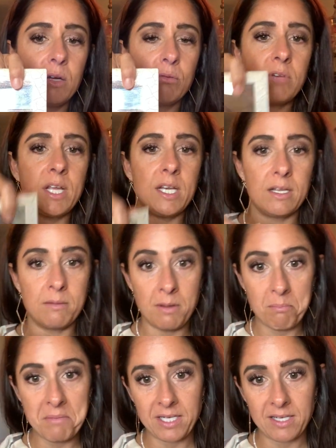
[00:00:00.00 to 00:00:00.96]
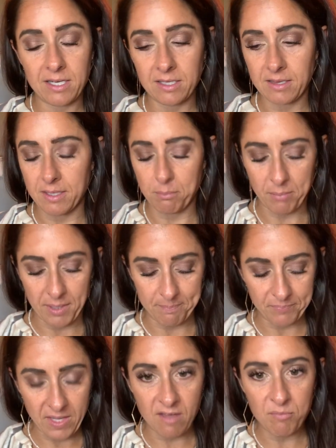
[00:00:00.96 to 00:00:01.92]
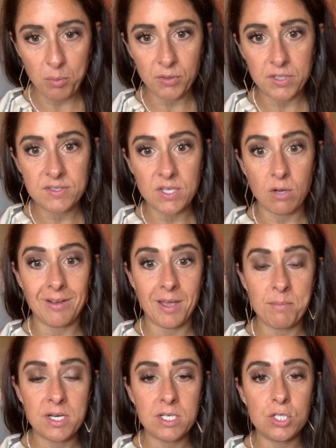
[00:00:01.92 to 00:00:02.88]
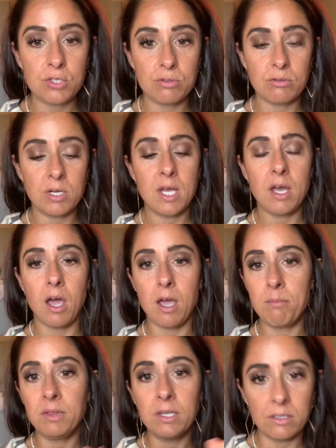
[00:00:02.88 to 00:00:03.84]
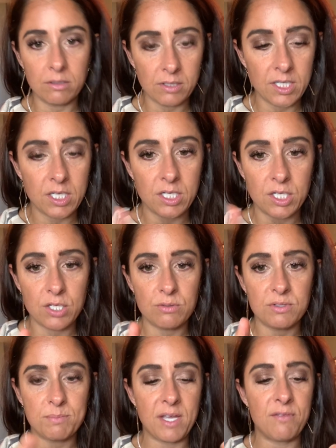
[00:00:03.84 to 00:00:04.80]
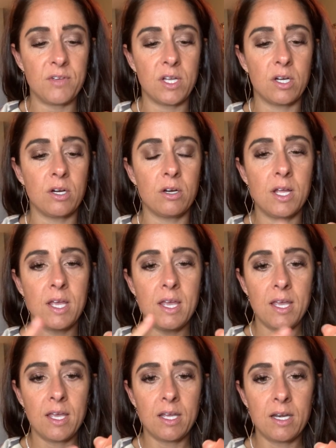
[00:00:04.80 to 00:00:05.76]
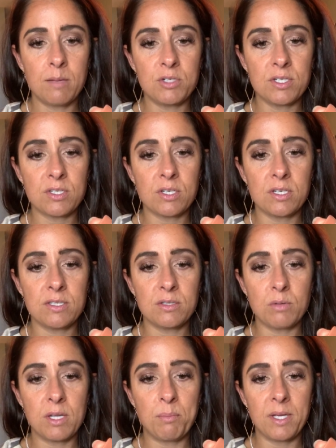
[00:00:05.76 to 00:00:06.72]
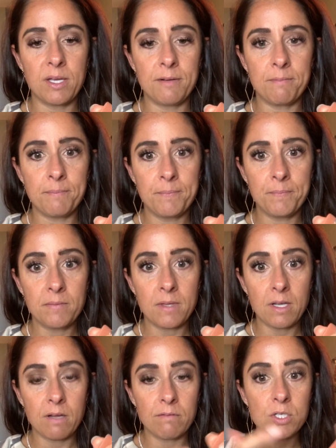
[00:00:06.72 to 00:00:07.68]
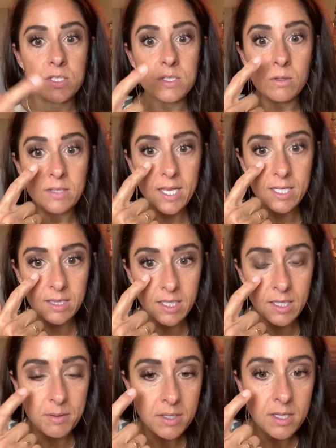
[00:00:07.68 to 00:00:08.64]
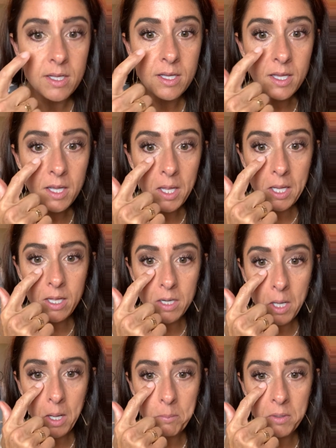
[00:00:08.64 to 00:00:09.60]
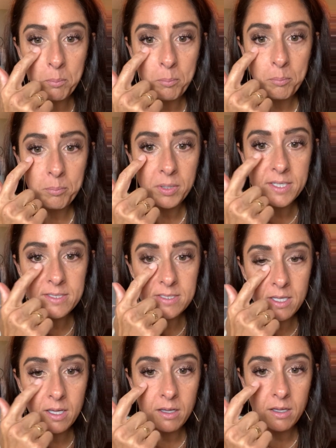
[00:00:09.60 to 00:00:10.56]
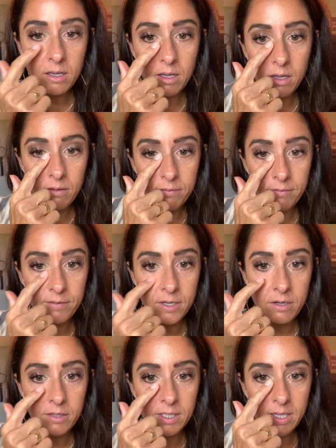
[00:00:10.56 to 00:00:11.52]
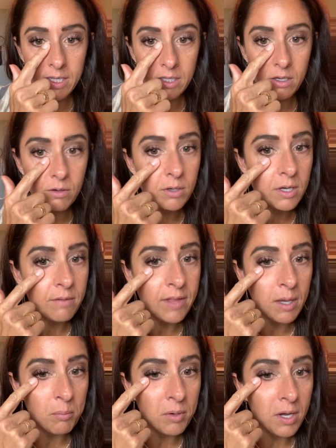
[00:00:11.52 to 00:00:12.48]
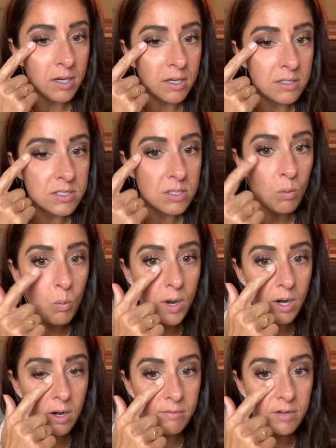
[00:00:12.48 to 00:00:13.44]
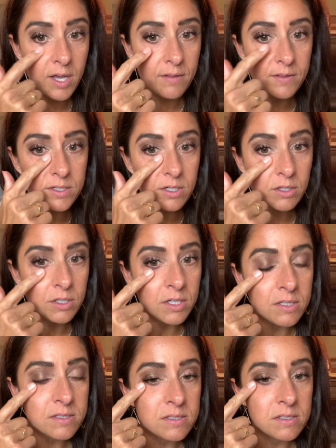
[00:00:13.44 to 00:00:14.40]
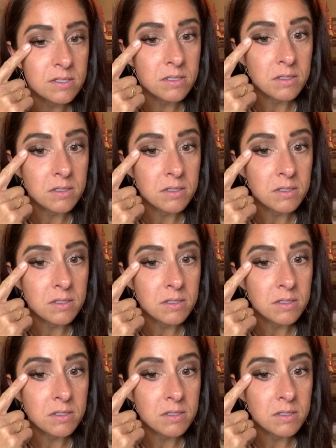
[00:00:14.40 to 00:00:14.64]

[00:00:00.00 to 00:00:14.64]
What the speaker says: right in magnetically. But I've pulled this out. I'm literally going to use my finger and I'm just going to sweep in ever so lightly, and I'm going to place a very light coat of that product where I've got the darkness.